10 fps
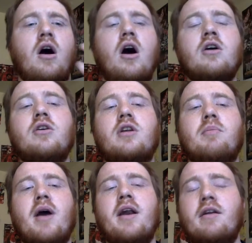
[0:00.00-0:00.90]
A good
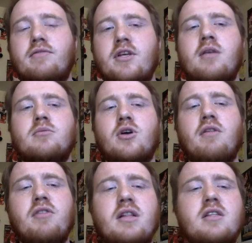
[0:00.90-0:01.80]
competitive team. So I
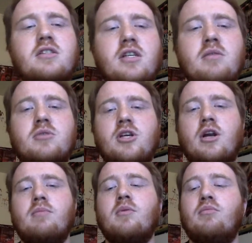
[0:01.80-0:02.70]
think this team's set
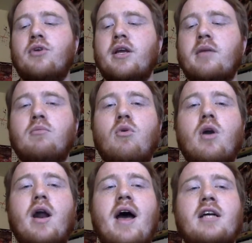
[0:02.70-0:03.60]
up to bring in more
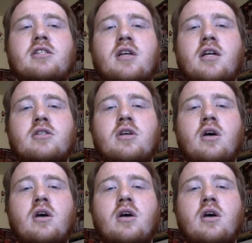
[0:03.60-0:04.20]
assets.